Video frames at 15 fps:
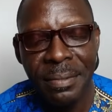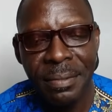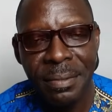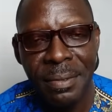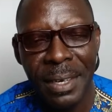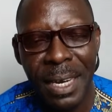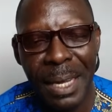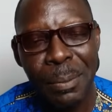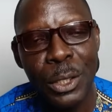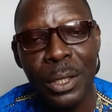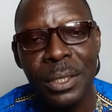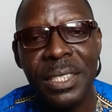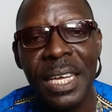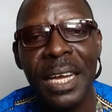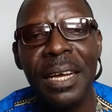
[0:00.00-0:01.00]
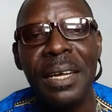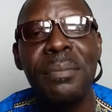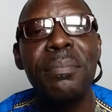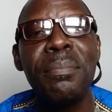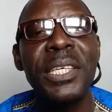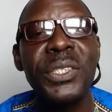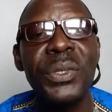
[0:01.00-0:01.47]
Let me just
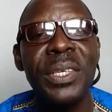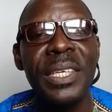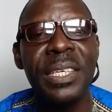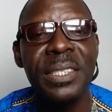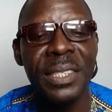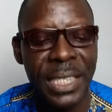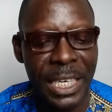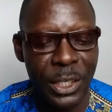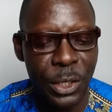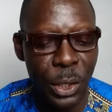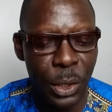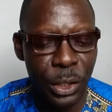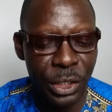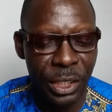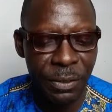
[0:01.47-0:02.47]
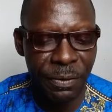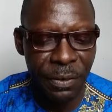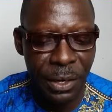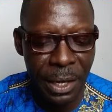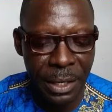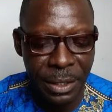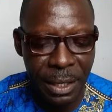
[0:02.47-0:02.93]
mention this. Technology, for
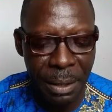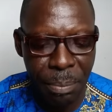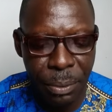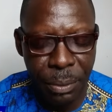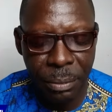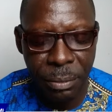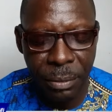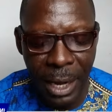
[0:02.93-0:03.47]
example,